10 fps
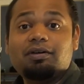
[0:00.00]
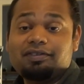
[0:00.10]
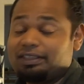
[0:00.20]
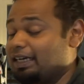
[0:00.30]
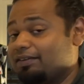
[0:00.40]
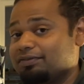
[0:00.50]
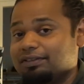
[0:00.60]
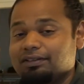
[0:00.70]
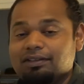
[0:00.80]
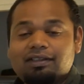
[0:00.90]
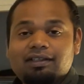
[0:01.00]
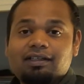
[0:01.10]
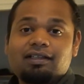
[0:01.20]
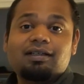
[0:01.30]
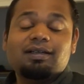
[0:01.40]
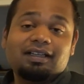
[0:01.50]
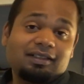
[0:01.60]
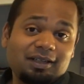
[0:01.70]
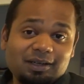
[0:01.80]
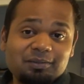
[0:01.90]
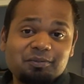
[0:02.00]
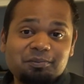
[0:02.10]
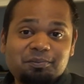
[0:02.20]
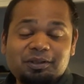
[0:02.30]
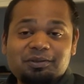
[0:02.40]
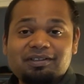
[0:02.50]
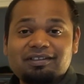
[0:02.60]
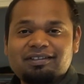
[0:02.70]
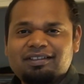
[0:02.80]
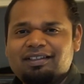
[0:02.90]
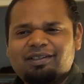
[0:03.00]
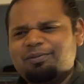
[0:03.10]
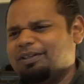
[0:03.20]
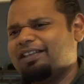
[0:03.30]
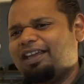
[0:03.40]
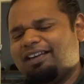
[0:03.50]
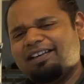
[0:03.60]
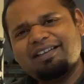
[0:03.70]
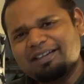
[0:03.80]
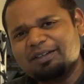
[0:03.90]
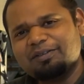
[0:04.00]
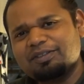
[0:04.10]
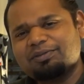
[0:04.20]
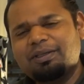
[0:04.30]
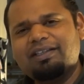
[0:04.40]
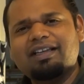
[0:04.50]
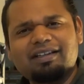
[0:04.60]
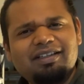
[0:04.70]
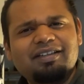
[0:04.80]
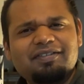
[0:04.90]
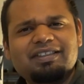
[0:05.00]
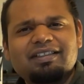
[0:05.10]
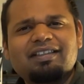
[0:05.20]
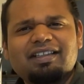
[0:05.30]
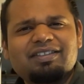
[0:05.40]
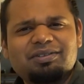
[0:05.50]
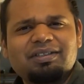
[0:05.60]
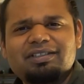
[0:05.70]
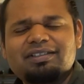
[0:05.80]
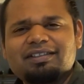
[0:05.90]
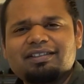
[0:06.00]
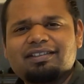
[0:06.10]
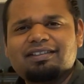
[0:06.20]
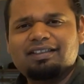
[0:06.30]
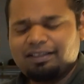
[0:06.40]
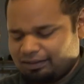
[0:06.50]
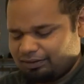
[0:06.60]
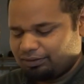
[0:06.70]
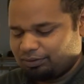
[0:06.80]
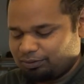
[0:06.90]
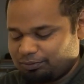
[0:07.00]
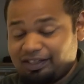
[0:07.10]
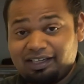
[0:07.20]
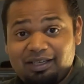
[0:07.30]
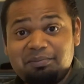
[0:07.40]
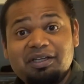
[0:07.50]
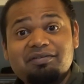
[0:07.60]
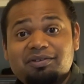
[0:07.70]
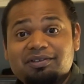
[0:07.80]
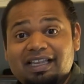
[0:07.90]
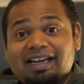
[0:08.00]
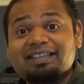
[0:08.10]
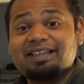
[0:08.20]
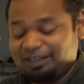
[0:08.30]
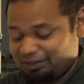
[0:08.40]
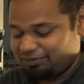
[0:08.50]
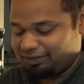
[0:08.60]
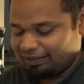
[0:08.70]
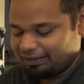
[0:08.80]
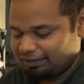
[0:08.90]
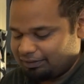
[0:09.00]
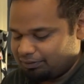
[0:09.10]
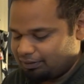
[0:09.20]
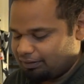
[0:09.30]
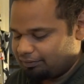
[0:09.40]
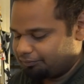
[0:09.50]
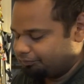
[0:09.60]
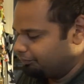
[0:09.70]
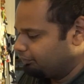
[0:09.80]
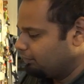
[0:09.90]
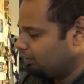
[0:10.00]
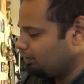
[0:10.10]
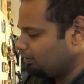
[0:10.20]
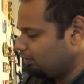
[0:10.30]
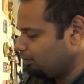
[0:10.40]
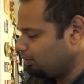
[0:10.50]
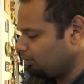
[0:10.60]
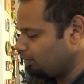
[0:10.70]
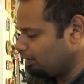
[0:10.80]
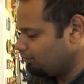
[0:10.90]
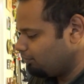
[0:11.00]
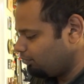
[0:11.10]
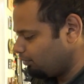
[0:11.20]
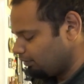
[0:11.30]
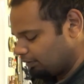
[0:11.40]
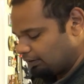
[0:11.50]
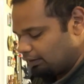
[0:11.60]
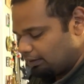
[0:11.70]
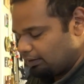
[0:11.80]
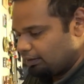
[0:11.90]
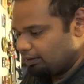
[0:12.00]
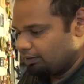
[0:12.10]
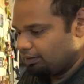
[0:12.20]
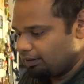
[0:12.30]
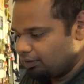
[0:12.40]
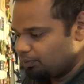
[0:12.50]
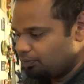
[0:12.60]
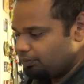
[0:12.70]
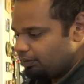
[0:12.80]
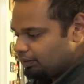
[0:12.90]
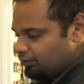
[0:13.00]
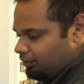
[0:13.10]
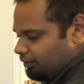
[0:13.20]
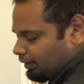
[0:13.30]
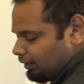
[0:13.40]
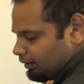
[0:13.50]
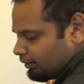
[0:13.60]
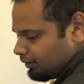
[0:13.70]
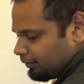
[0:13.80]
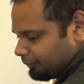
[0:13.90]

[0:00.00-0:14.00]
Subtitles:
of saffron and cardamom powder with any kind of sweet that gives it its richness. So we're aiming for that kind of a lassi today. So about 1/4 a teaspoon just for taste.